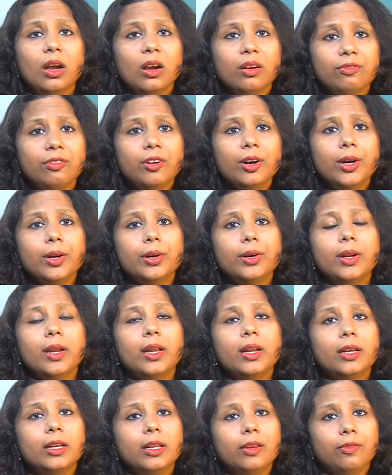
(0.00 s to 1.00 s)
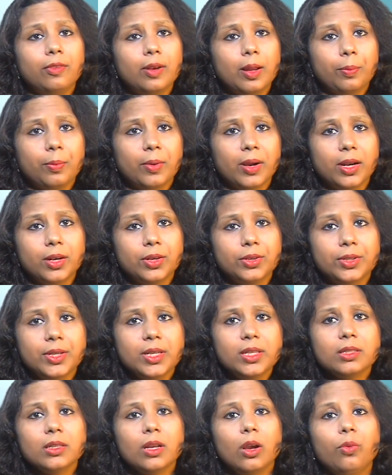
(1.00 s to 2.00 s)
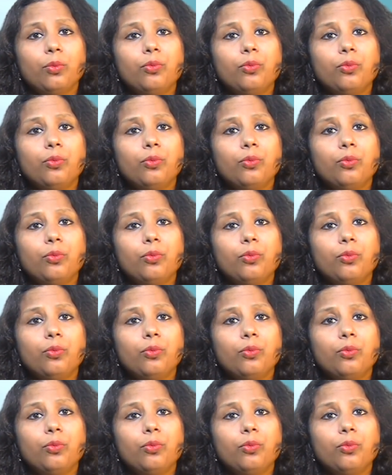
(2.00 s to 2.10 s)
Further, in developed countries,